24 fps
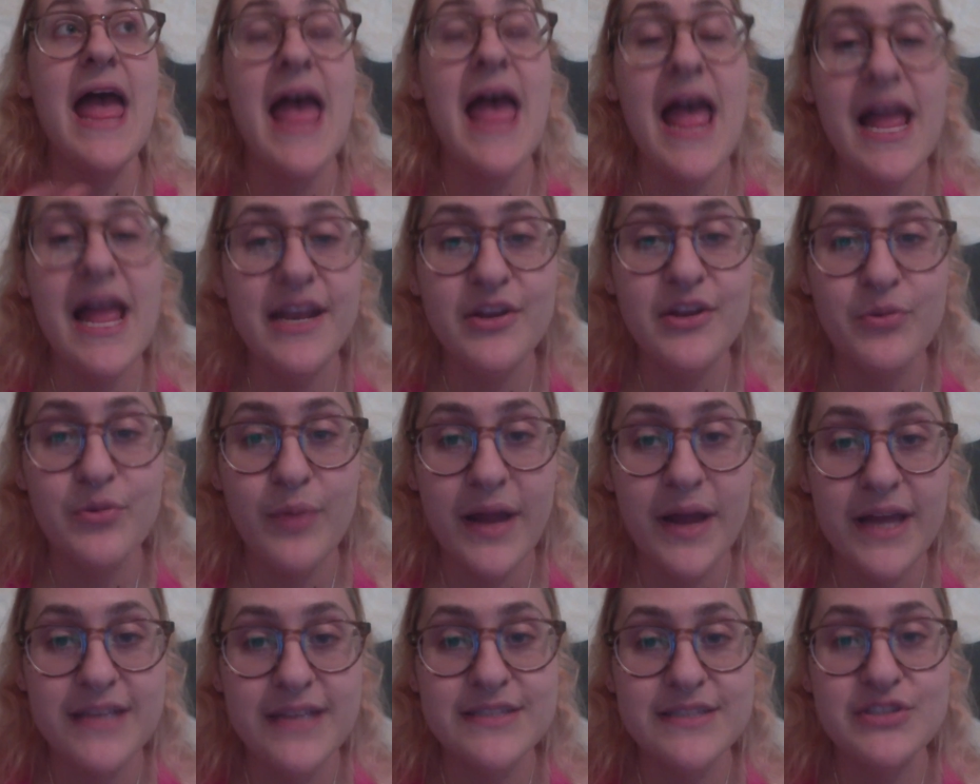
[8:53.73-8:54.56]

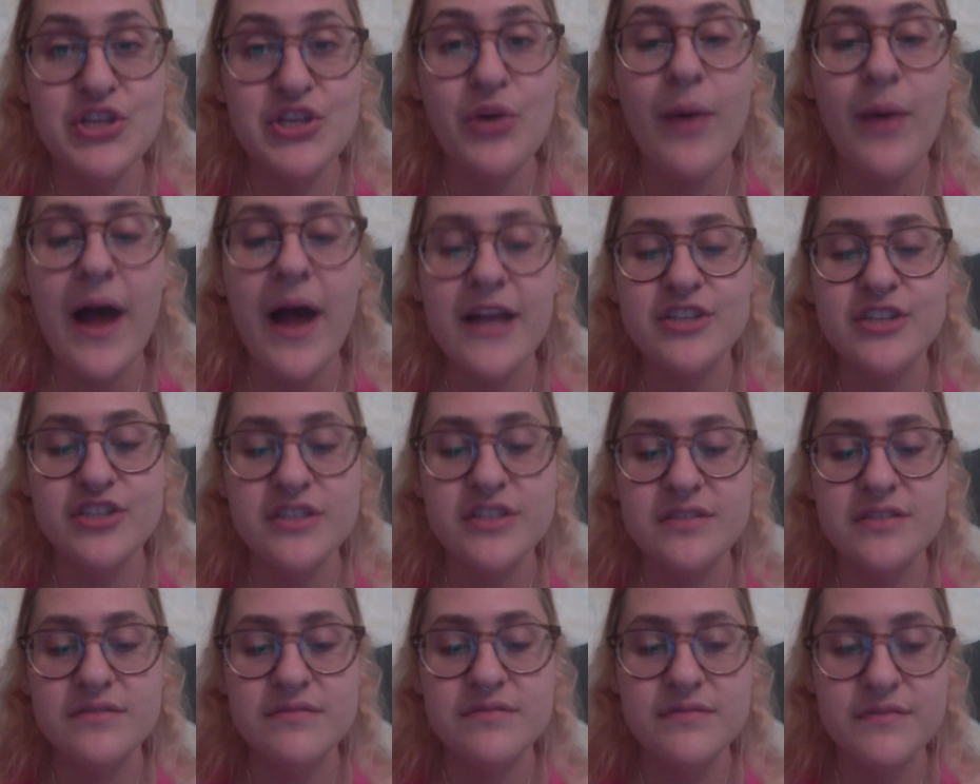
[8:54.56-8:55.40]
Anyways, so I
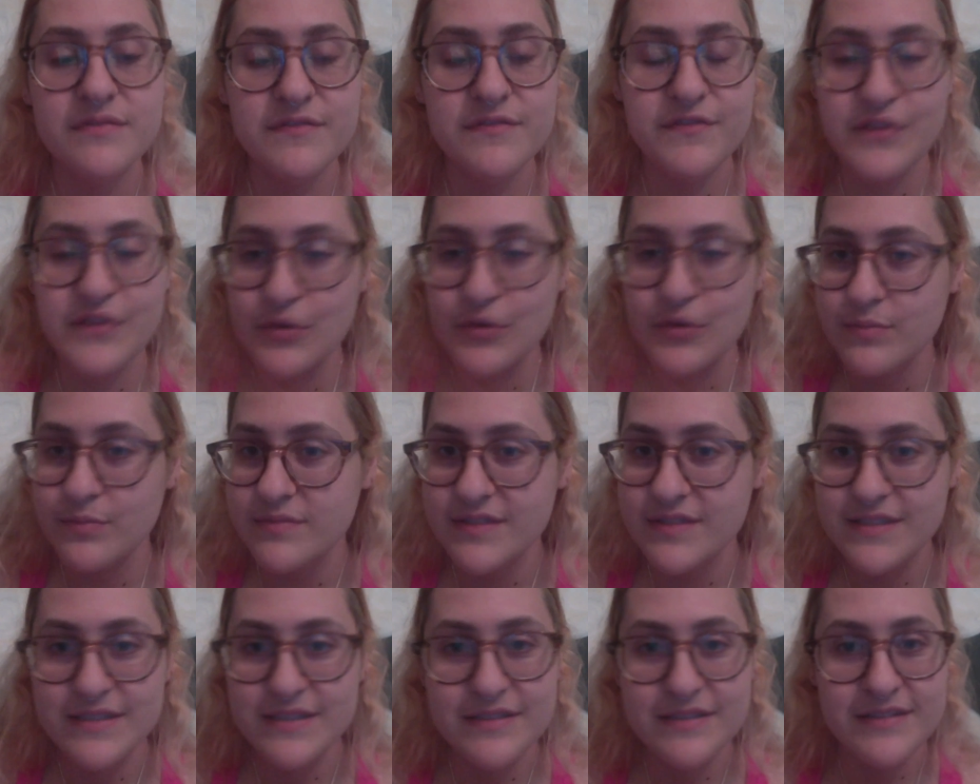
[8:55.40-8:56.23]
just filmed
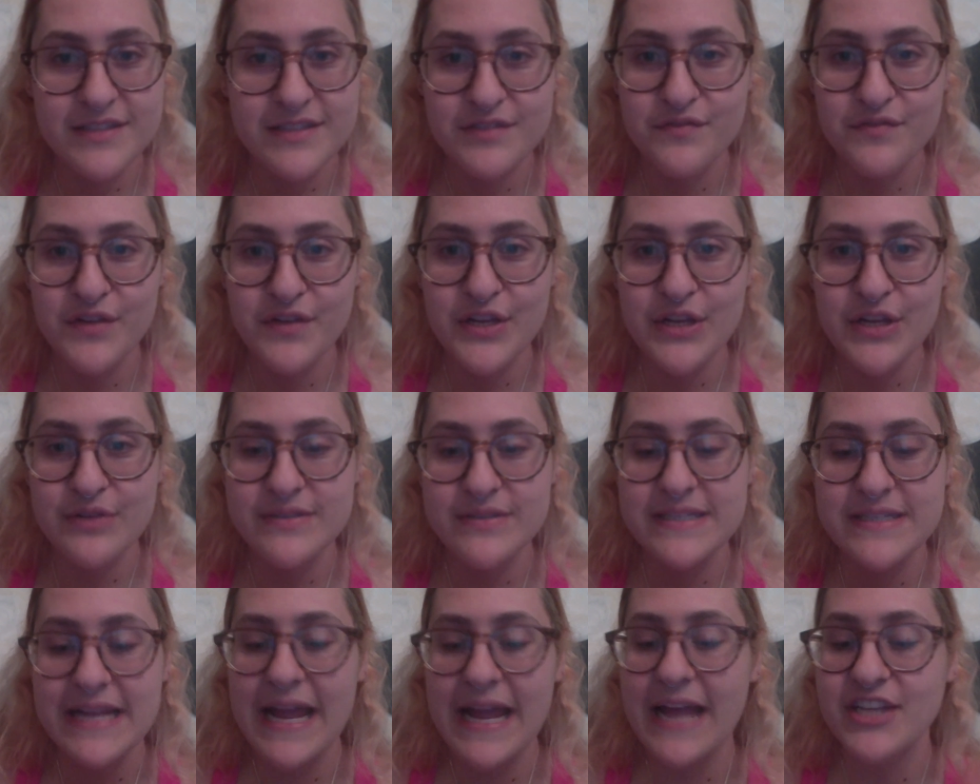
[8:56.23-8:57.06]
this video
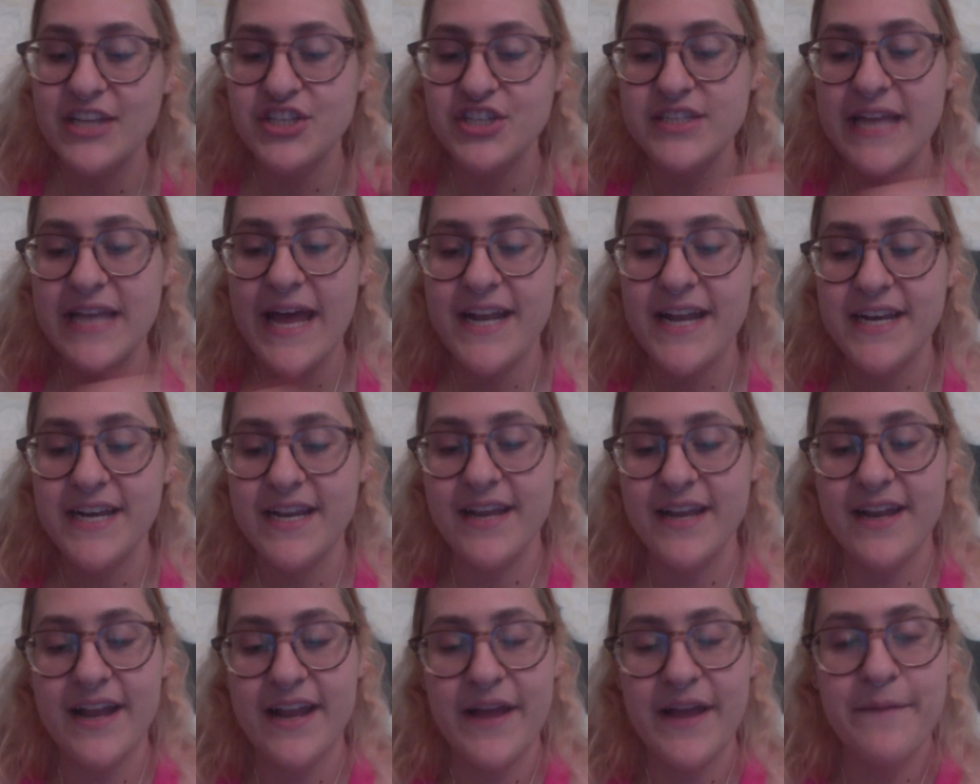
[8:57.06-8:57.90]
today. I just
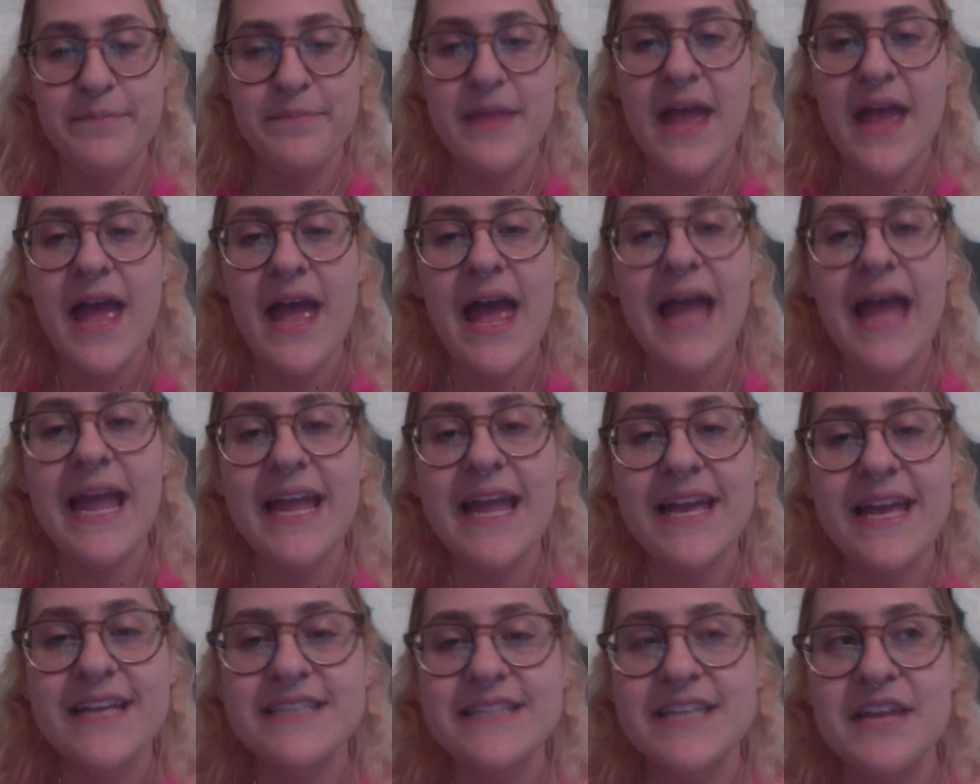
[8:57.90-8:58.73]
edited it.
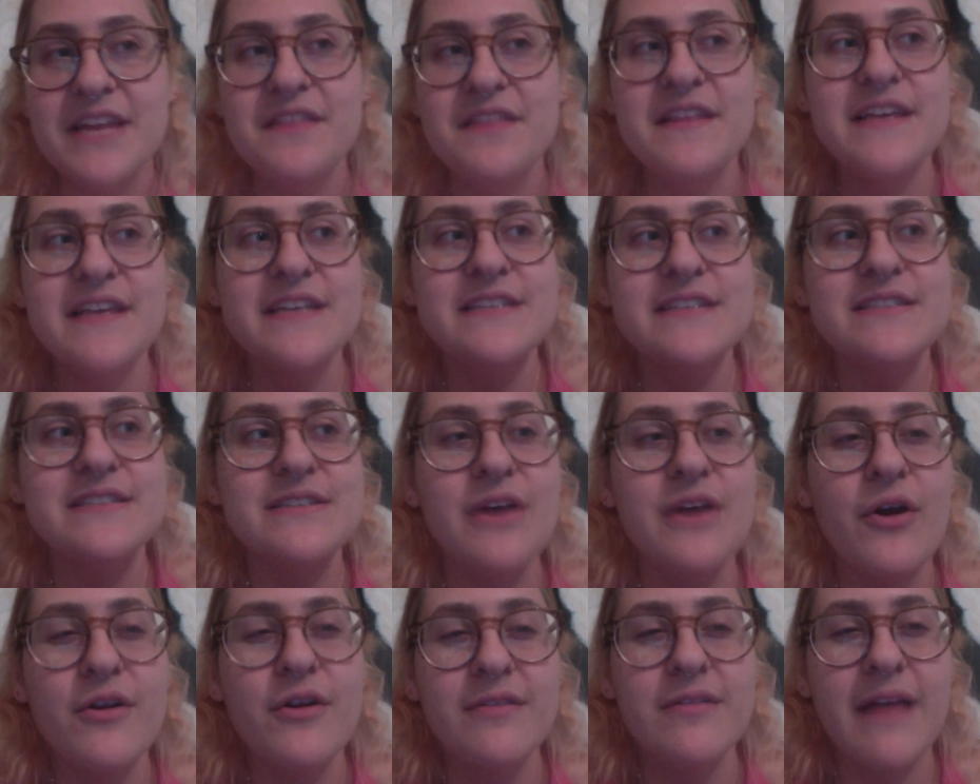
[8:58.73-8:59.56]
And these
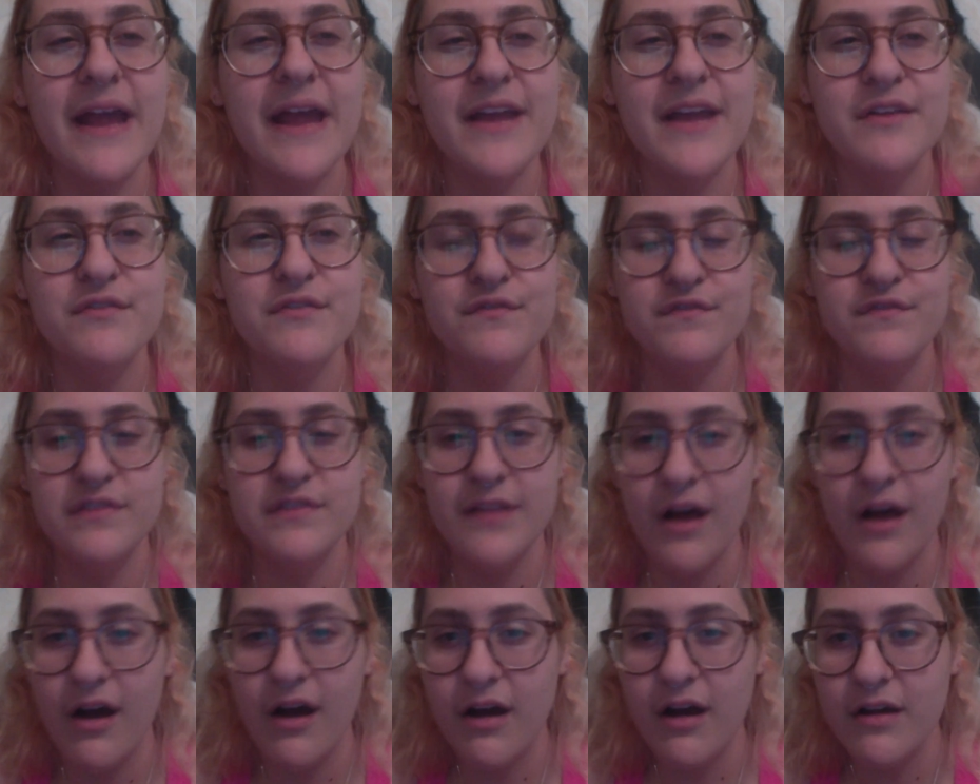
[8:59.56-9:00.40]
are like
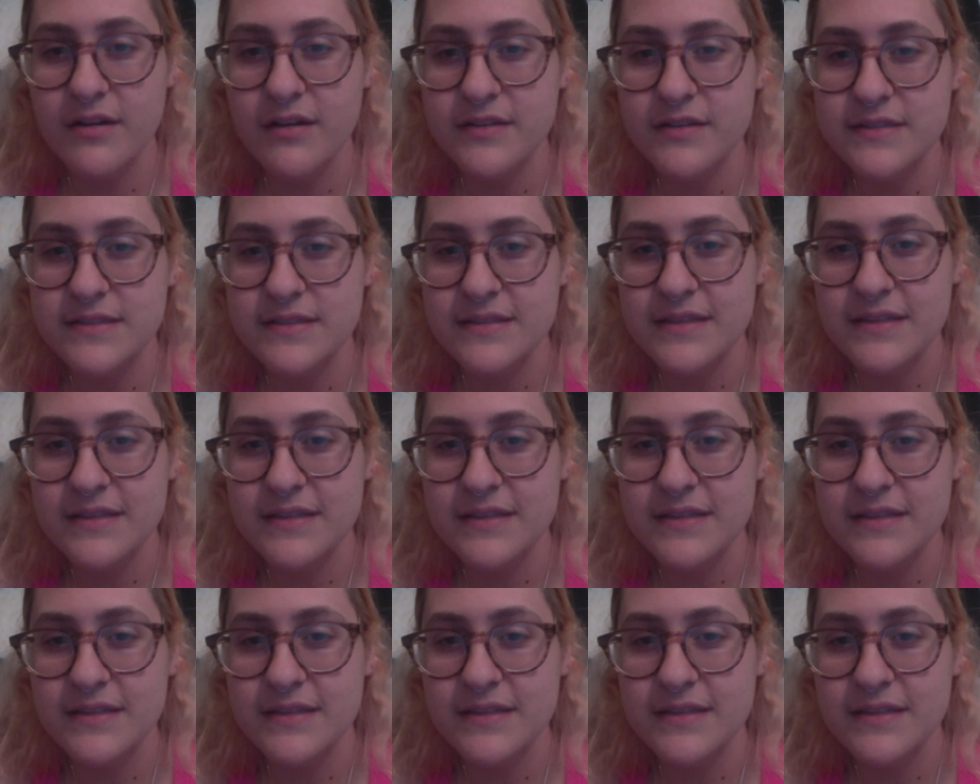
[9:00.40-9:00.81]
vlogs.